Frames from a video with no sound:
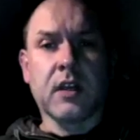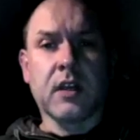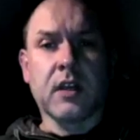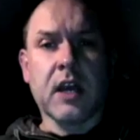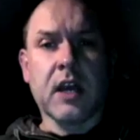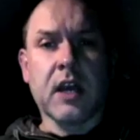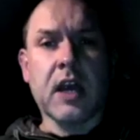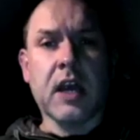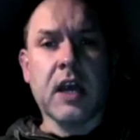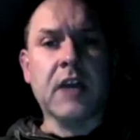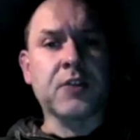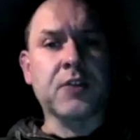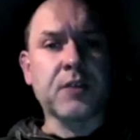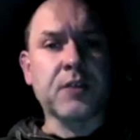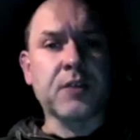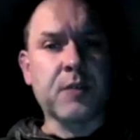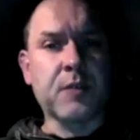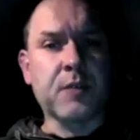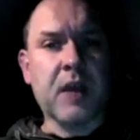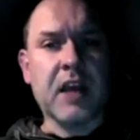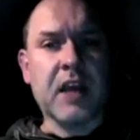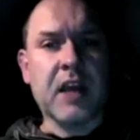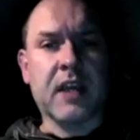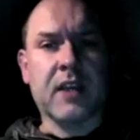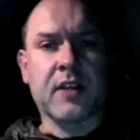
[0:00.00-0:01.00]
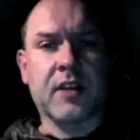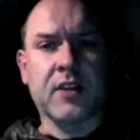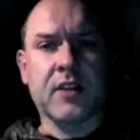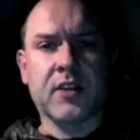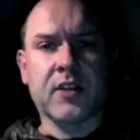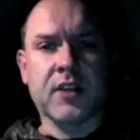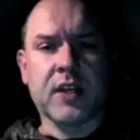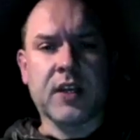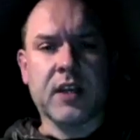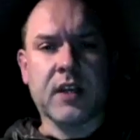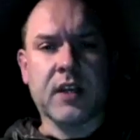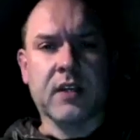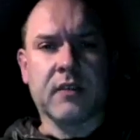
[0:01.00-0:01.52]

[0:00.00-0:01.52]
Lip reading: Andrew's back in a chair.